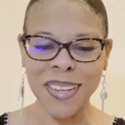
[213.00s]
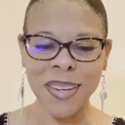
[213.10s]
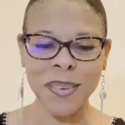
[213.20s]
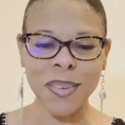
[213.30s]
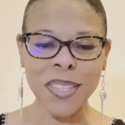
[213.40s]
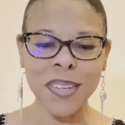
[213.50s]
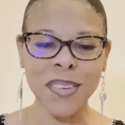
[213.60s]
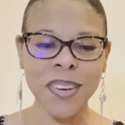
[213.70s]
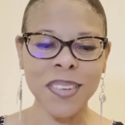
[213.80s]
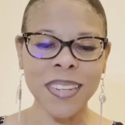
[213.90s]
Well, you know,
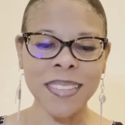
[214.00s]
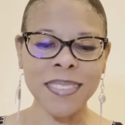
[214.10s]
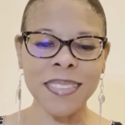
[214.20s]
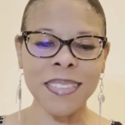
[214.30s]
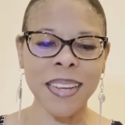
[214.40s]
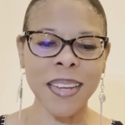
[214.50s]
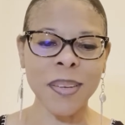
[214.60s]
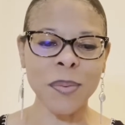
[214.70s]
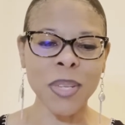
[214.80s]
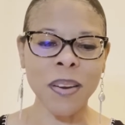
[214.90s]
in our lesson today,
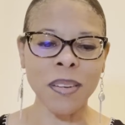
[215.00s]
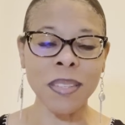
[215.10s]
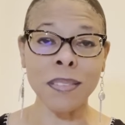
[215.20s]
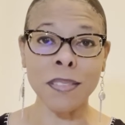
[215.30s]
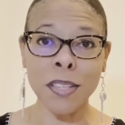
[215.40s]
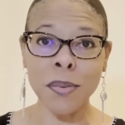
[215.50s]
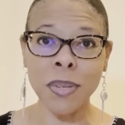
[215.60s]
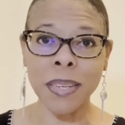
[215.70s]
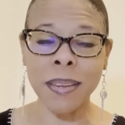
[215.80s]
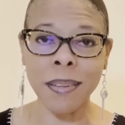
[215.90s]
we are
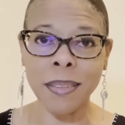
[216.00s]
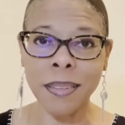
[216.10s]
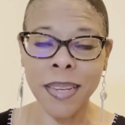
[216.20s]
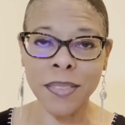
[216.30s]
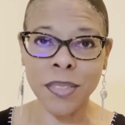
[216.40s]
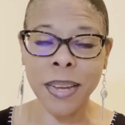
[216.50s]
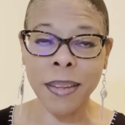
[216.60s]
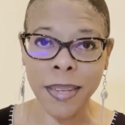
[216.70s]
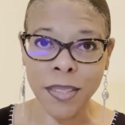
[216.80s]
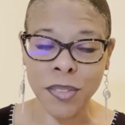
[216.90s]
continuing in
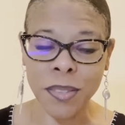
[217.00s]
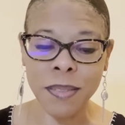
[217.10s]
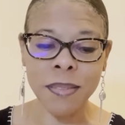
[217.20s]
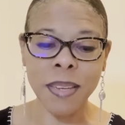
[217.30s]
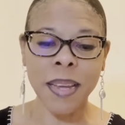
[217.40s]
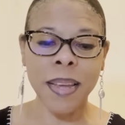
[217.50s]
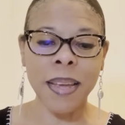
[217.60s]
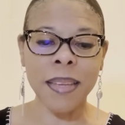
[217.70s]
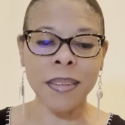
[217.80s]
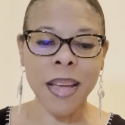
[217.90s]
Galatians.
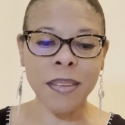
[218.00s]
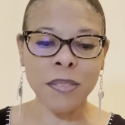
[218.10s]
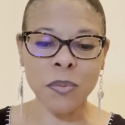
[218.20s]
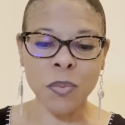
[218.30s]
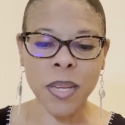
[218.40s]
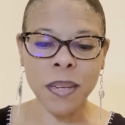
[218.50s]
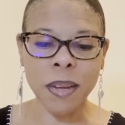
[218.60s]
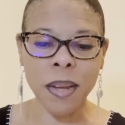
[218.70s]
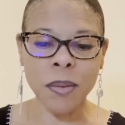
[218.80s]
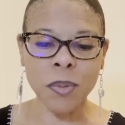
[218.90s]
And last week,
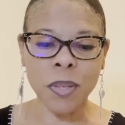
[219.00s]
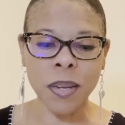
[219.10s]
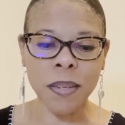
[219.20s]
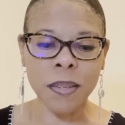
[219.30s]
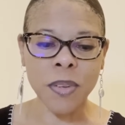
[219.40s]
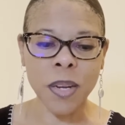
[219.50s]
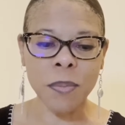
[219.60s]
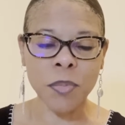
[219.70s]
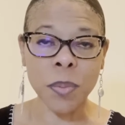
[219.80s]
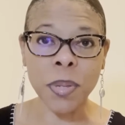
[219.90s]
I will kind of
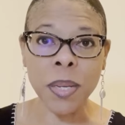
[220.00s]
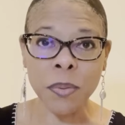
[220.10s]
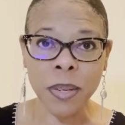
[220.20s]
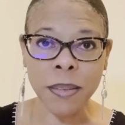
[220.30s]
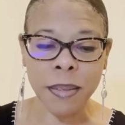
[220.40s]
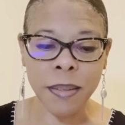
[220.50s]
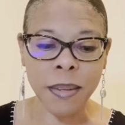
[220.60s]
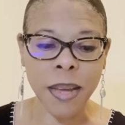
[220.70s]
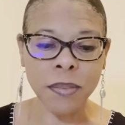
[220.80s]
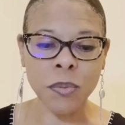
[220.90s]
repeat what I said
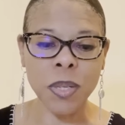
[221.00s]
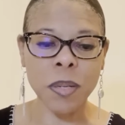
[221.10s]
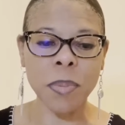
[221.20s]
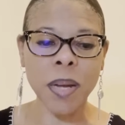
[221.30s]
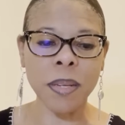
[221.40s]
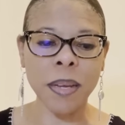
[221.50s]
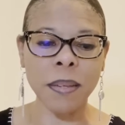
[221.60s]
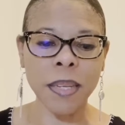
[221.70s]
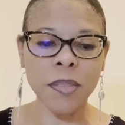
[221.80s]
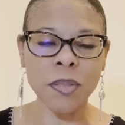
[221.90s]
last week about
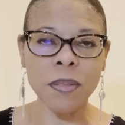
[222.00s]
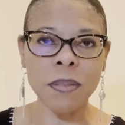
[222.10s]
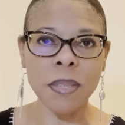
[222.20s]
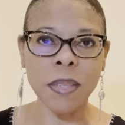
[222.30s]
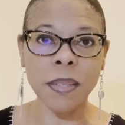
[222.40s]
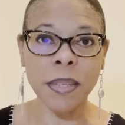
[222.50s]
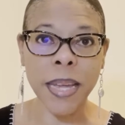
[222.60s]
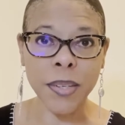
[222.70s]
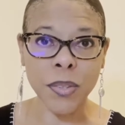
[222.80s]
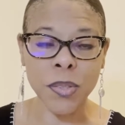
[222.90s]
Galatians. The
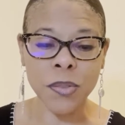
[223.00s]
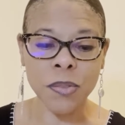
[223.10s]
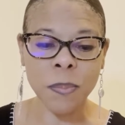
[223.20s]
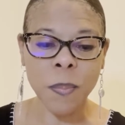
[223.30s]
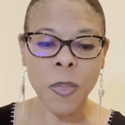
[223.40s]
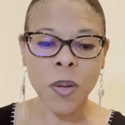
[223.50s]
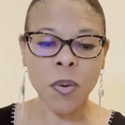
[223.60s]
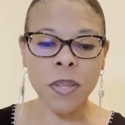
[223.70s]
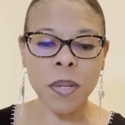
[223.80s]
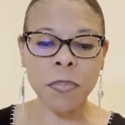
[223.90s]
letters
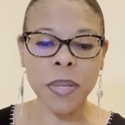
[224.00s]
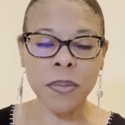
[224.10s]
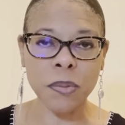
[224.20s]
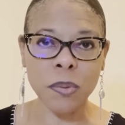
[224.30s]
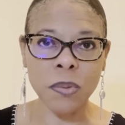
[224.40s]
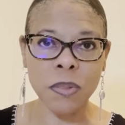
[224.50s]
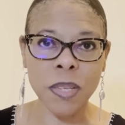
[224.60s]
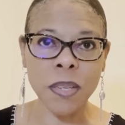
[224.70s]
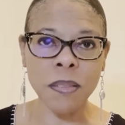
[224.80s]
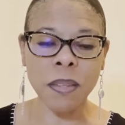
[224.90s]
or the epistles,
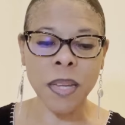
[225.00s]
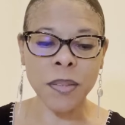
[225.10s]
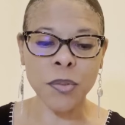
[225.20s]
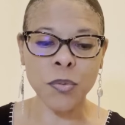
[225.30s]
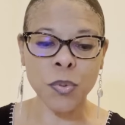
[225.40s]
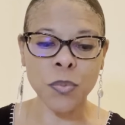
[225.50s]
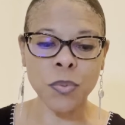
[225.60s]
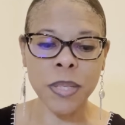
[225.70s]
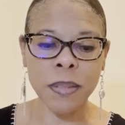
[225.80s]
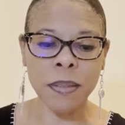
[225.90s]
these letters were
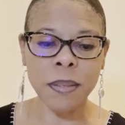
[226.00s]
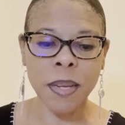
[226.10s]
written